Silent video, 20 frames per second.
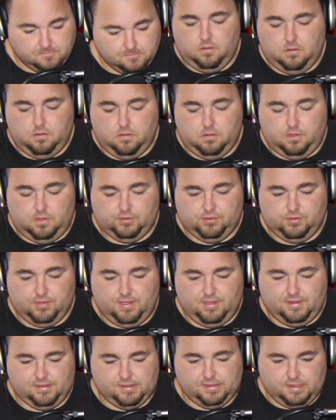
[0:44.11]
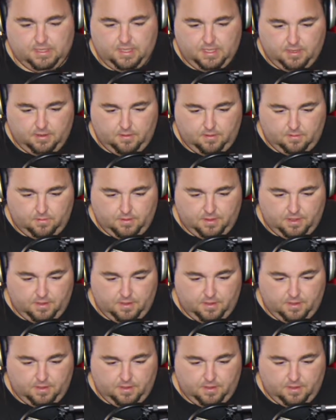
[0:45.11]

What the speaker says: I try to stay on